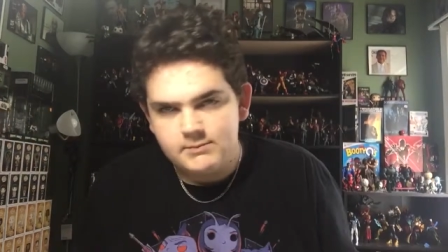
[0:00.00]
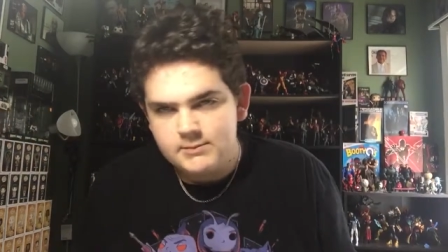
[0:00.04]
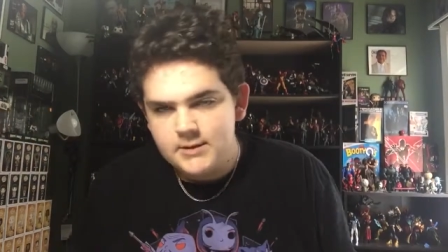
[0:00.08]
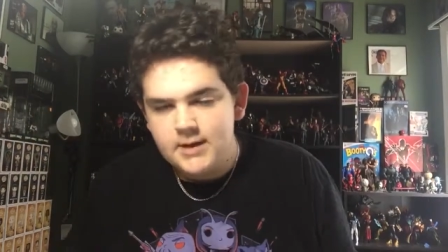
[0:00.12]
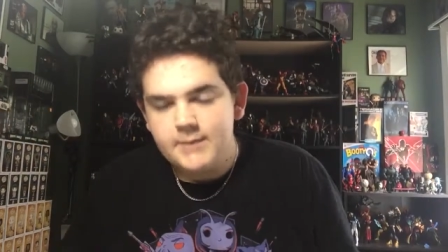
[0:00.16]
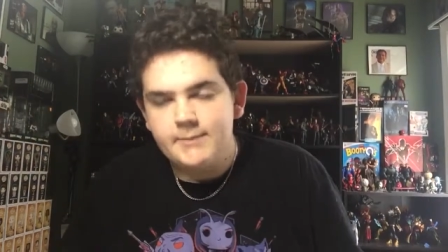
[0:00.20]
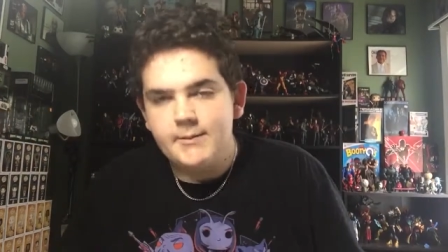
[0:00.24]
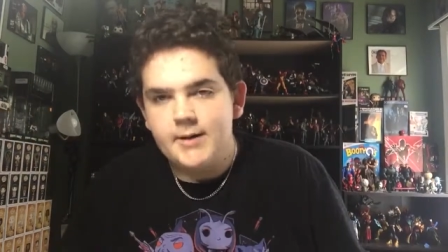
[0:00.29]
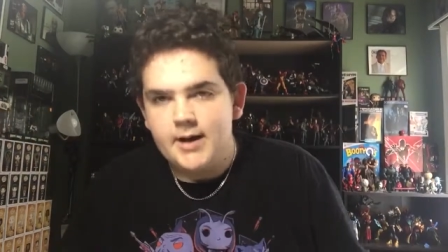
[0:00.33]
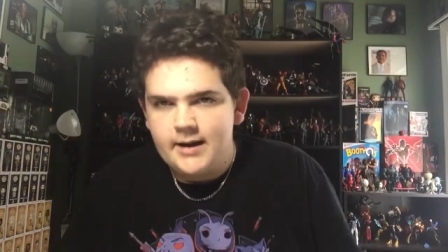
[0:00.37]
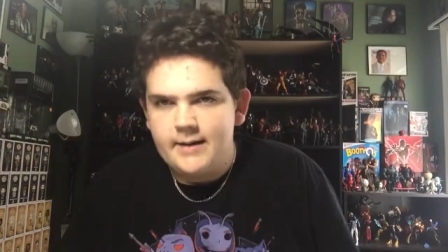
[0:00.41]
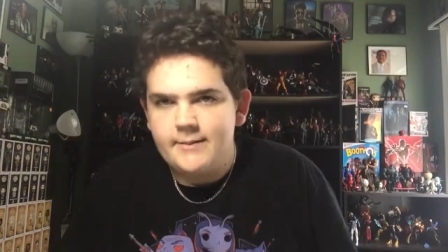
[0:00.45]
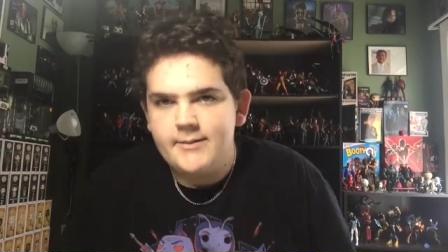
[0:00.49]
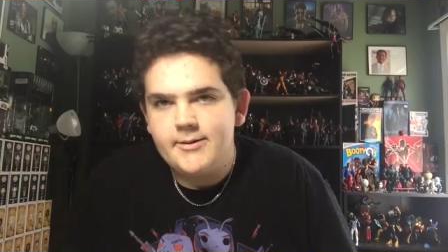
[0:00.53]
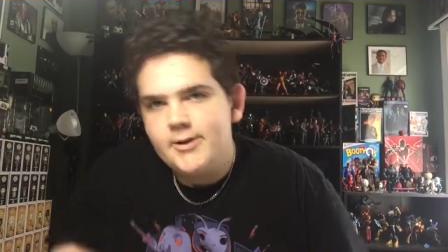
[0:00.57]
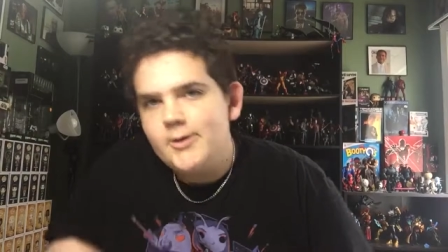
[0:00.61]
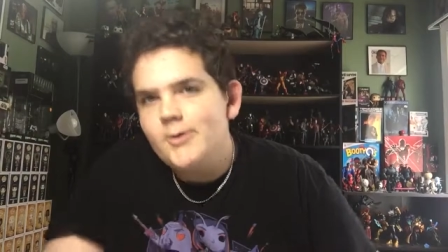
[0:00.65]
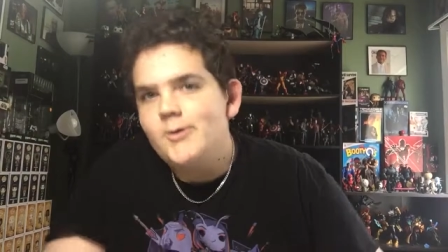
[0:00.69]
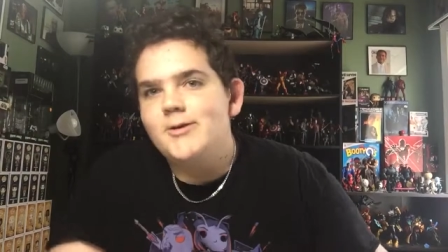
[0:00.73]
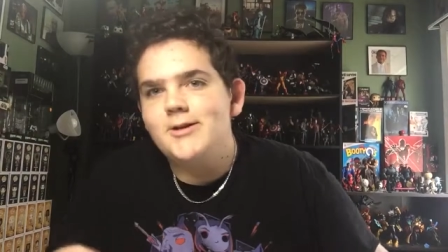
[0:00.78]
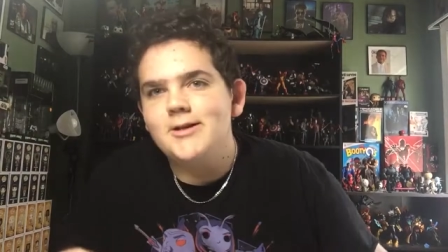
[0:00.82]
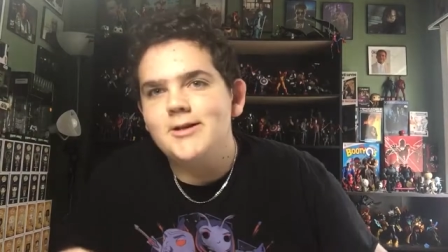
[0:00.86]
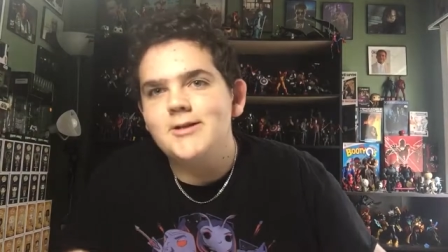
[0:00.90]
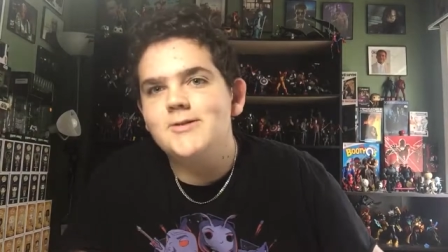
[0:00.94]
come on, I mean,
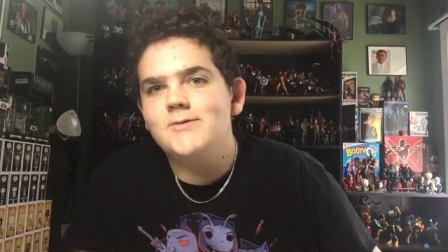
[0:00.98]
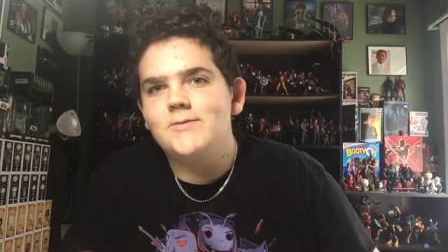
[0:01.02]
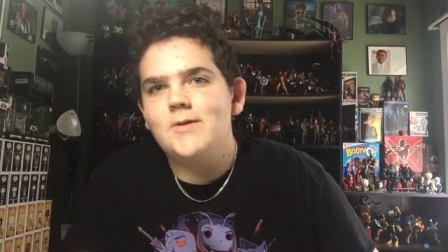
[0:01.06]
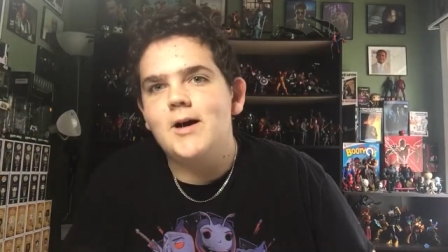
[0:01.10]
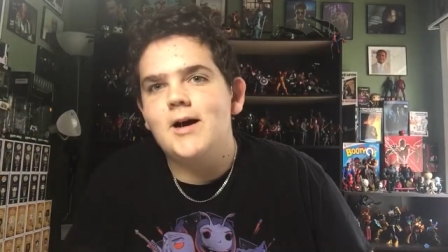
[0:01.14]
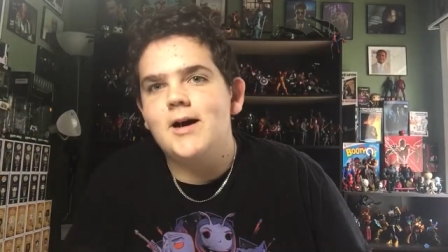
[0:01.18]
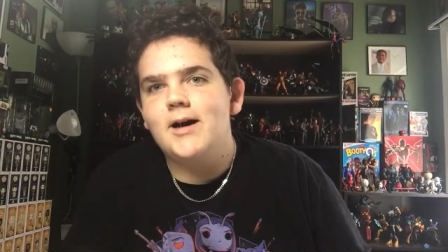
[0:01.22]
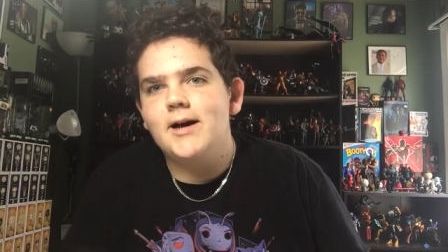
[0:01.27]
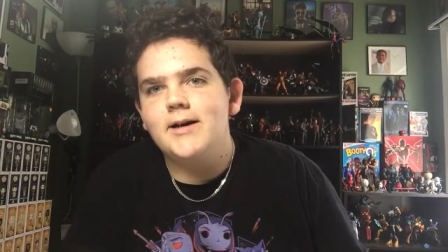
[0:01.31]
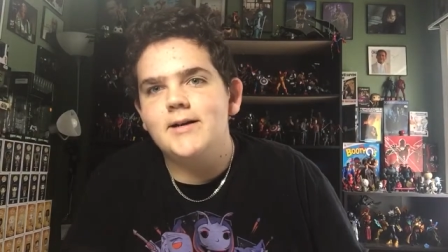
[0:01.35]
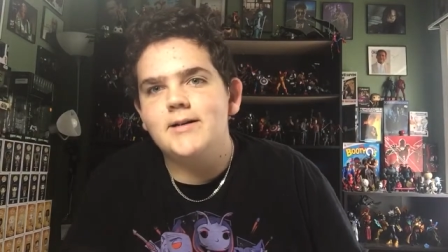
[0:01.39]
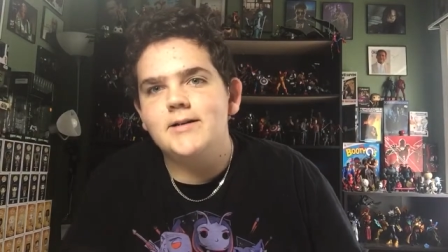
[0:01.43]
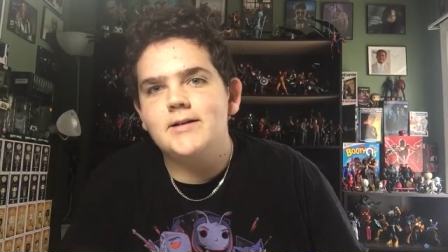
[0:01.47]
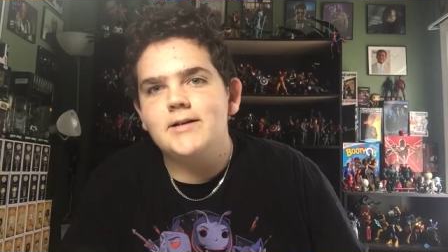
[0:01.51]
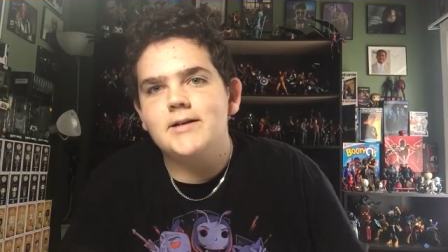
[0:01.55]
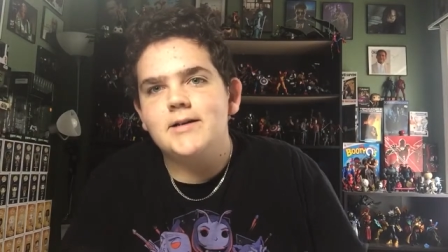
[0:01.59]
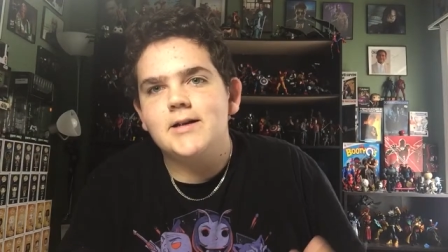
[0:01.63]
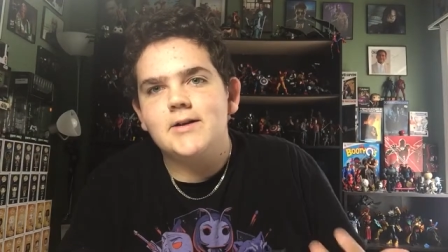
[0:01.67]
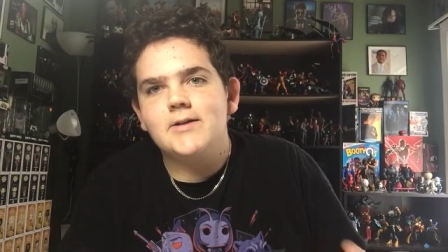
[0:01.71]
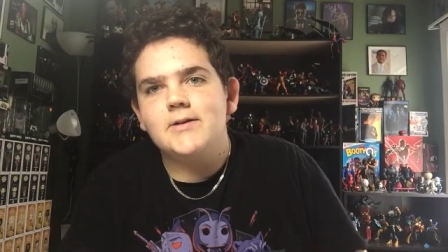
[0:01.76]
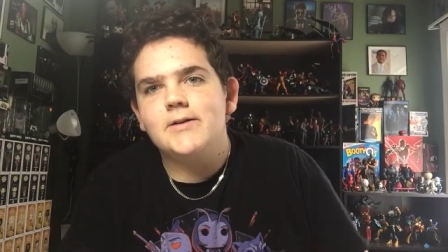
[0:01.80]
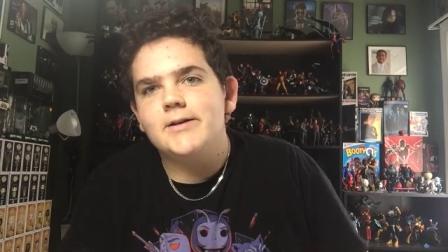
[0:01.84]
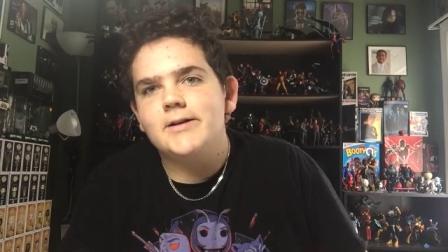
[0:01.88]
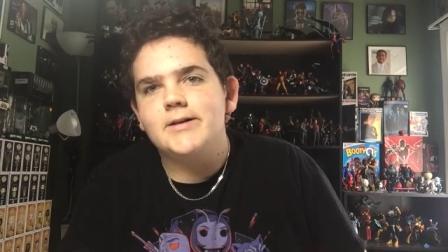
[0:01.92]
who doesn't want you
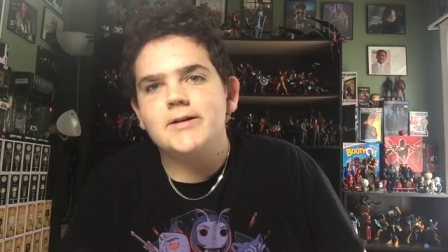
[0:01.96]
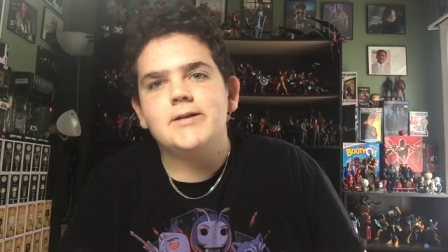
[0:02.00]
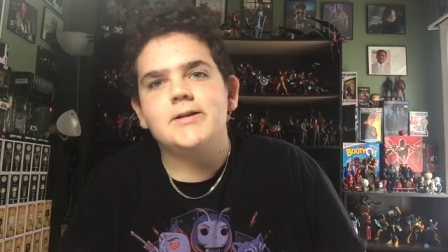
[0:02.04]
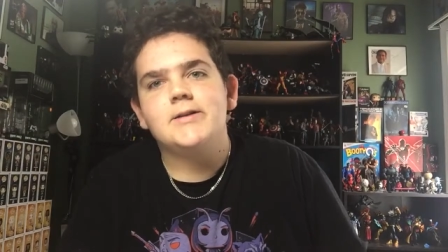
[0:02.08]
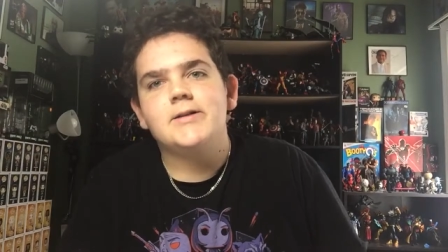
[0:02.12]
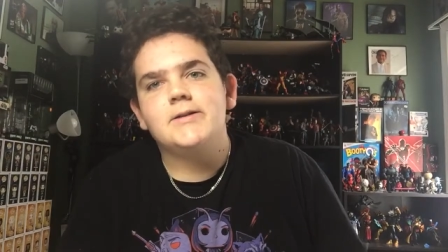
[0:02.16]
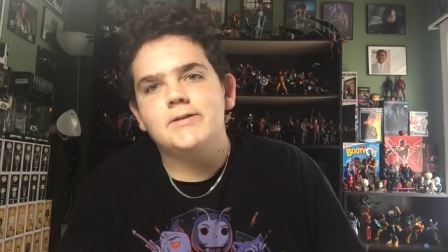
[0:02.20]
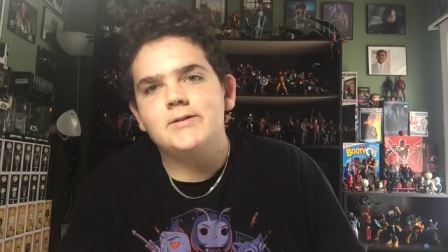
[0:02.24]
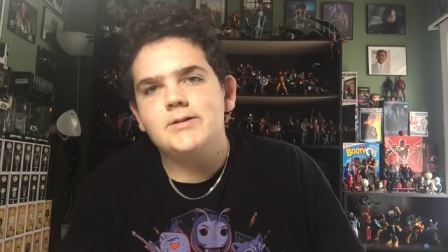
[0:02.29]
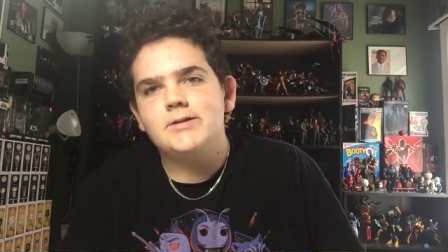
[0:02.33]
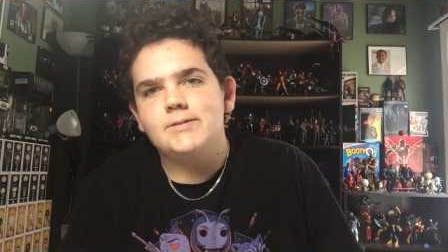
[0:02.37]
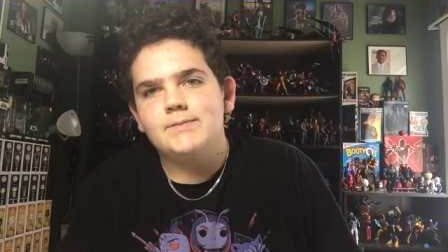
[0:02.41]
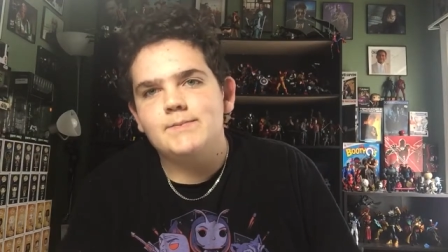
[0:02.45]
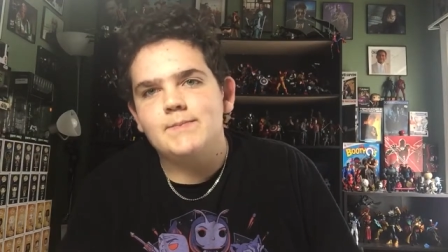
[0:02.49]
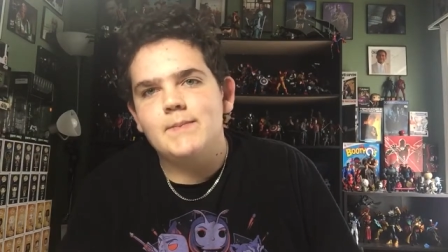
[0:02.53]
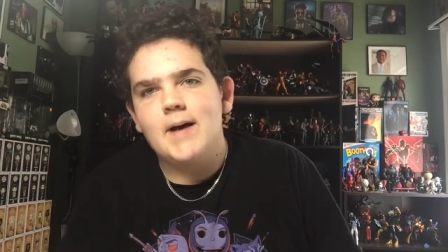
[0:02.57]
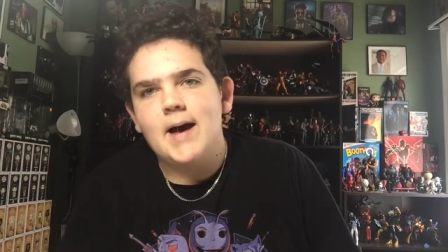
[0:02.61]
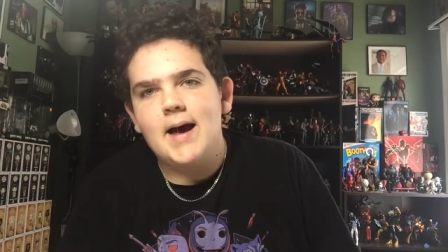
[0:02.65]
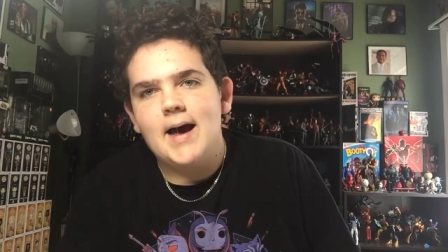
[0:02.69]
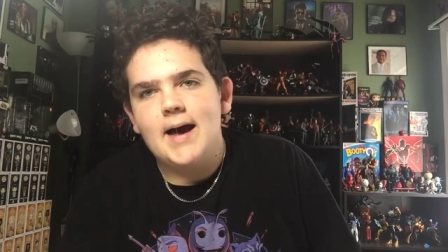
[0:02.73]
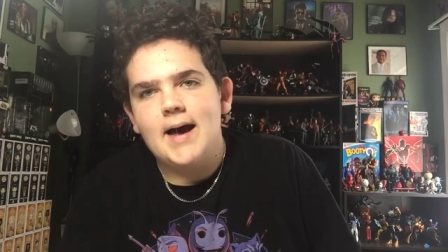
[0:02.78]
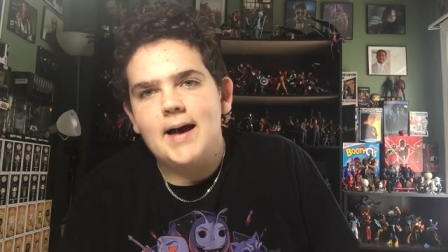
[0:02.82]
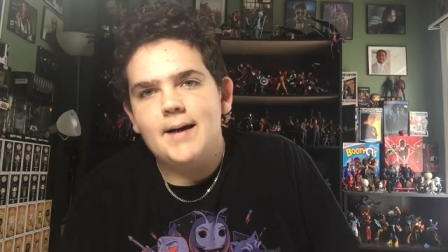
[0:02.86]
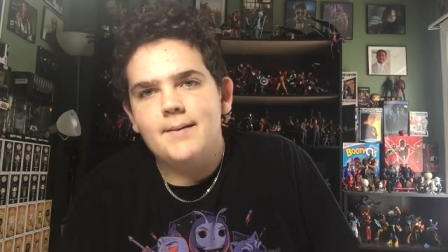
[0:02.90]
know an exclusive
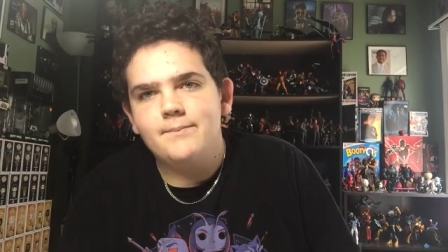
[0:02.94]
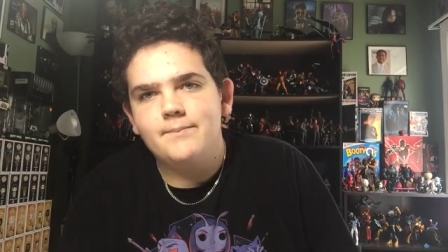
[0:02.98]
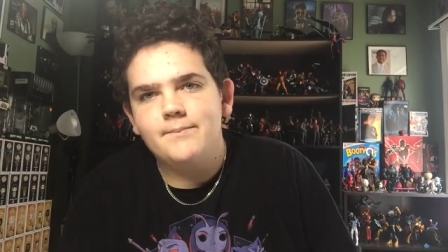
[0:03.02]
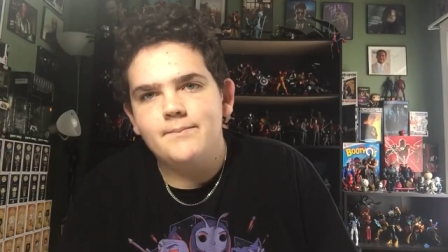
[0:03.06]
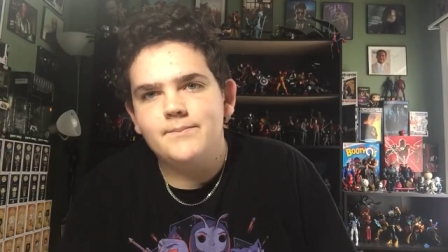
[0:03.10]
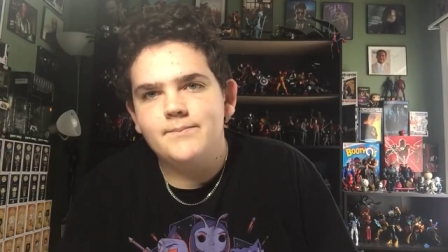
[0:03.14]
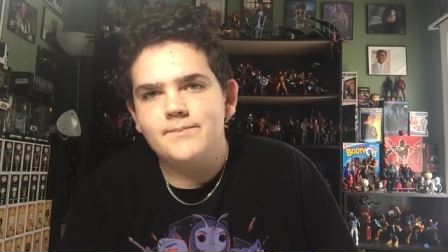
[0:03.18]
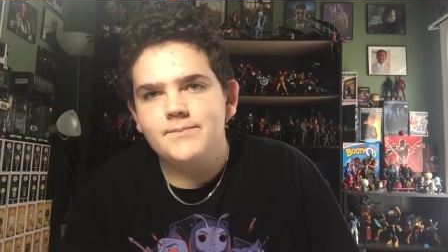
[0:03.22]
pop